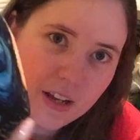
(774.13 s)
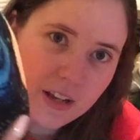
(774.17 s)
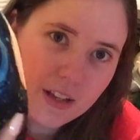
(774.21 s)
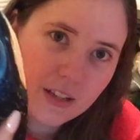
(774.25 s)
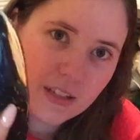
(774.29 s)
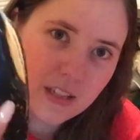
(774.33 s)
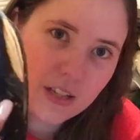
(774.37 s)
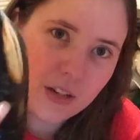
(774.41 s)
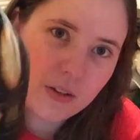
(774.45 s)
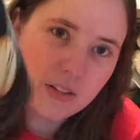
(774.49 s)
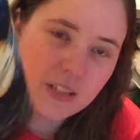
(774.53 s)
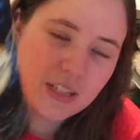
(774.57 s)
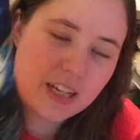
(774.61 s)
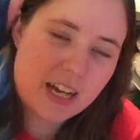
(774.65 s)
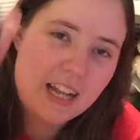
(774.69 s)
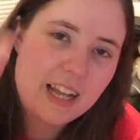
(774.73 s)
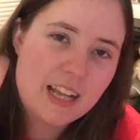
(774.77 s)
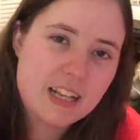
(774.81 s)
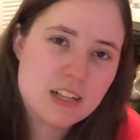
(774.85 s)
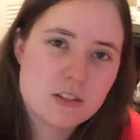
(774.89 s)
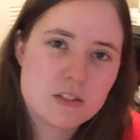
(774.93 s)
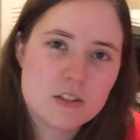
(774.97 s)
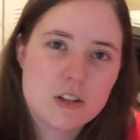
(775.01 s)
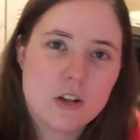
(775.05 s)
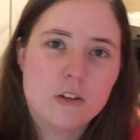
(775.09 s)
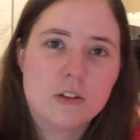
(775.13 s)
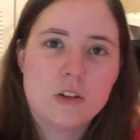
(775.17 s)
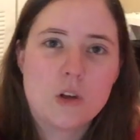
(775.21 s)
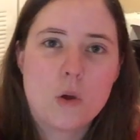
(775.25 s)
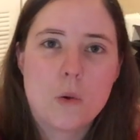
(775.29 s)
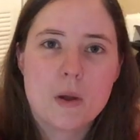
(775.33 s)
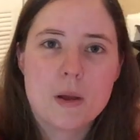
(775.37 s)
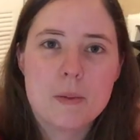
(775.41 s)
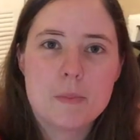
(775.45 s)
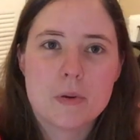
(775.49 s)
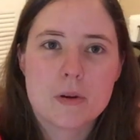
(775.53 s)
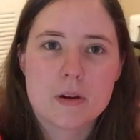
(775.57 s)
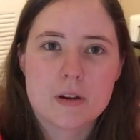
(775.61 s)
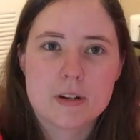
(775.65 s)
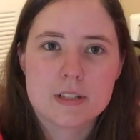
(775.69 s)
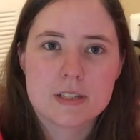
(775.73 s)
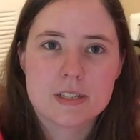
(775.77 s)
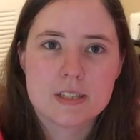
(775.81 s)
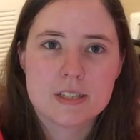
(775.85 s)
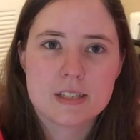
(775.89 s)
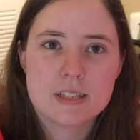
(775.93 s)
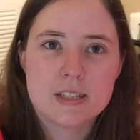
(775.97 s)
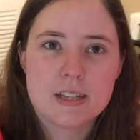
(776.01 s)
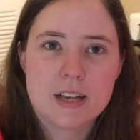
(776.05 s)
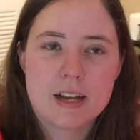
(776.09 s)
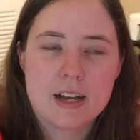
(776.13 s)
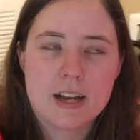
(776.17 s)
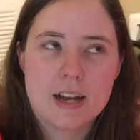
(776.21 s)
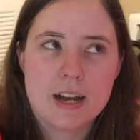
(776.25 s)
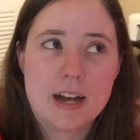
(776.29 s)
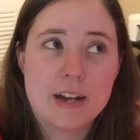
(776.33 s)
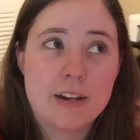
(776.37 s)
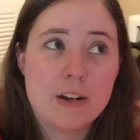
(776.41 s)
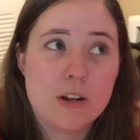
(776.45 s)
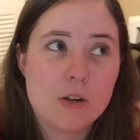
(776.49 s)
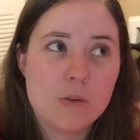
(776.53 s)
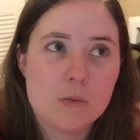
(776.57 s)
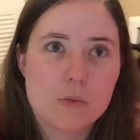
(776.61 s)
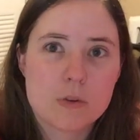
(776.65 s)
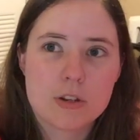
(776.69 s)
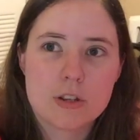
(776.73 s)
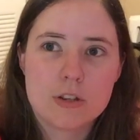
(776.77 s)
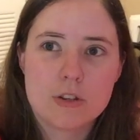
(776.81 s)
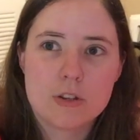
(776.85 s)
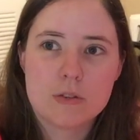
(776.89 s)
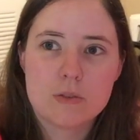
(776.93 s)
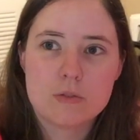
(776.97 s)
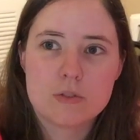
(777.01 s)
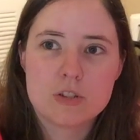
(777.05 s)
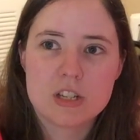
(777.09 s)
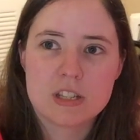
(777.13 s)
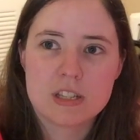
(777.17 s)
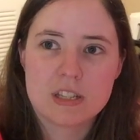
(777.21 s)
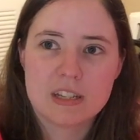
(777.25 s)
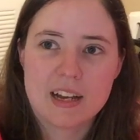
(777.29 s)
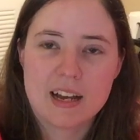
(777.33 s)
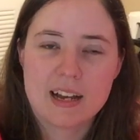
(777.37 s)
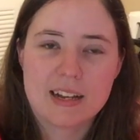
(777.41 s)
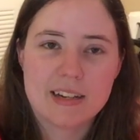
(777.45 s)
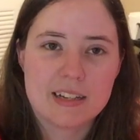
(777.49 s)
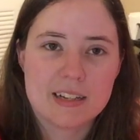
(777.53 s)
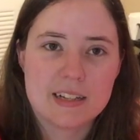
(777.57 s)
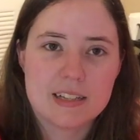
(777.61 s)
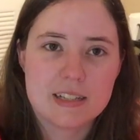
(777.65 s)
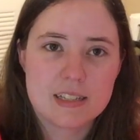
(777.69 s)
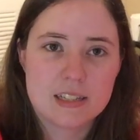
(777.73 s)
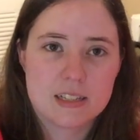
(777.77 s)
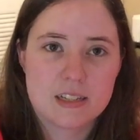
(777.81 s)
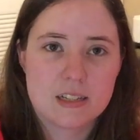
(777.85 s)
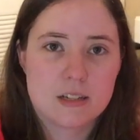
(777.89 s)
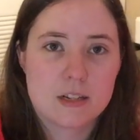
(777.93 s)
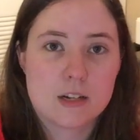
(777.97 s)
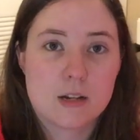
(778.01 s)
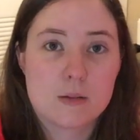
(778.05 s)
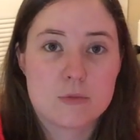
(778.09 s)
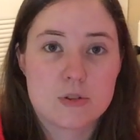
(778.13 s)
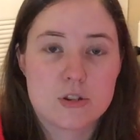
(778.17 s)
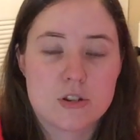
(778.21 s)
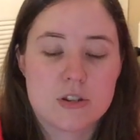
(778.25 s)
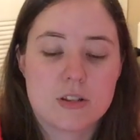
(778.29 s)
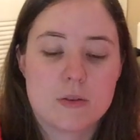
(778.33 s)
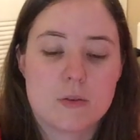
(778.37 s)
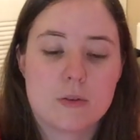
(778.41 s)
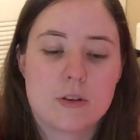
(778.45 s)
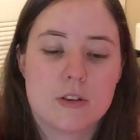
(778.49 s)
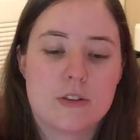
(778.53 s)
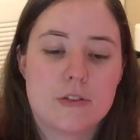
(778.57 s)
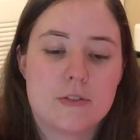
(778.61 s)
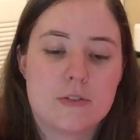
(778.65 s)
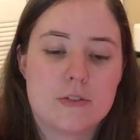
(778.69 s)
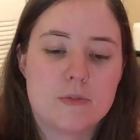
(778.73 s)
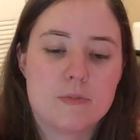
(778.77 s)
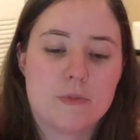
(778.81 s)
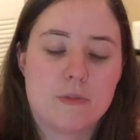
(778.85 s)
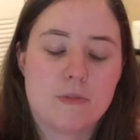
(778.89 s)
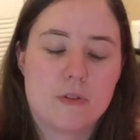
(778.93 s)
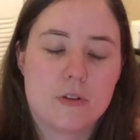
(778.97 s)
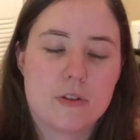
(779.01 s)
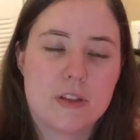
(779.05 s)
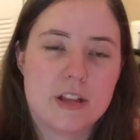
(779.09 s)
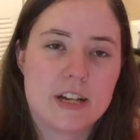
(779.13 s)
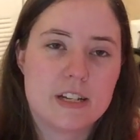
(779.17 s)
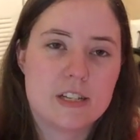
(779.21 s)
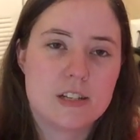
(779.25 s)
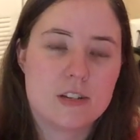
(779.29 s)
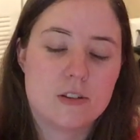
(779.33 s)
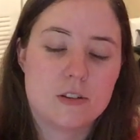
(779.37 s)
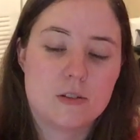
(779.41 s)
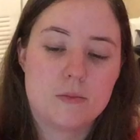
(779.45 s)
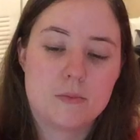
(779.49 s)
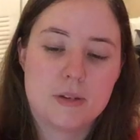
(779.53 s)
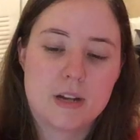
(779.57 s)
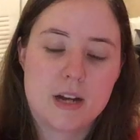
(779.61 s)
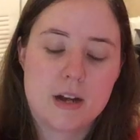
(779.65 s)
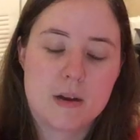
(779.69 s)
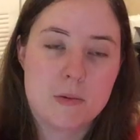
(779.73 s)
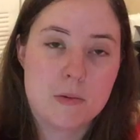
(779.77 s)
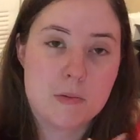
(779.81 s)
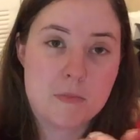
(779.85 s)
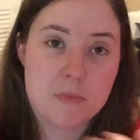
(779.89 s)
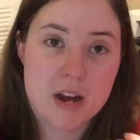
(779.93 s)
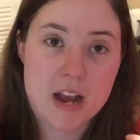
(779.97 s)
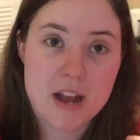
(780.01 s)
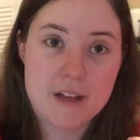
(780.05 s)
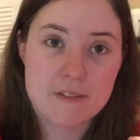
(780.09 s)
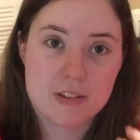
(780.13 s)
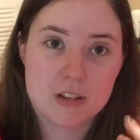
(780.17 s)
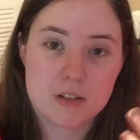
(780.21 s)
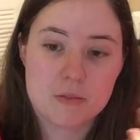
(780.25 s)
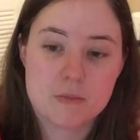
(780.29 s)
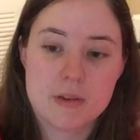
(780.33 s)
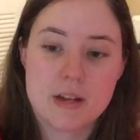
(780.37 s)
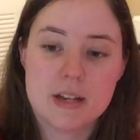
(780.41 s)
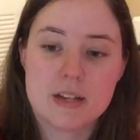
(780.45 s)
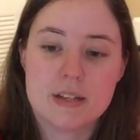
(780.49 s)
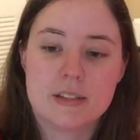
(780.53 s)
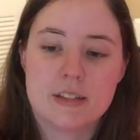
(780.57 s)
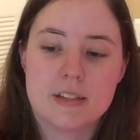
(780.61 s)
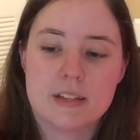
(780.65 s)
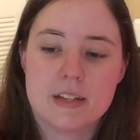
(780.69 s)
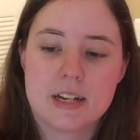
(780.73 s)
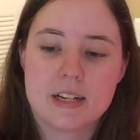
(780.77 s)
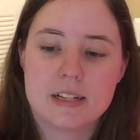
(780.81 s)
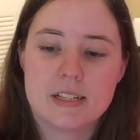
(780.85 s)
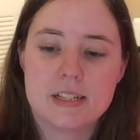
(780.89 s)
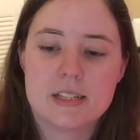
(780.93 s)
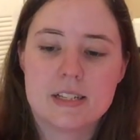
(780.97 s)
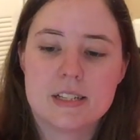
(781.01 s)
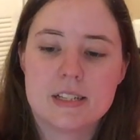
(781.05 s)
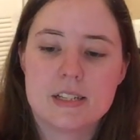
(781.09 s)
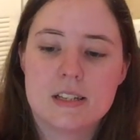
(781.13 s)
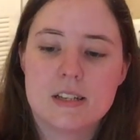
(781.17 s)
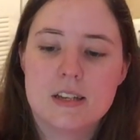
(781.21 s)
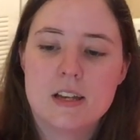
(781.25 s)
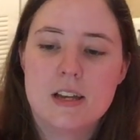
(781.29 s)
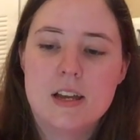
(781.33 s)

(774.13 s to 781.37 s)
So it's kind of like those old coin purses that I know were huge in the 90s, and I'm sure they were huge before that too, but I remember having them in the 90s.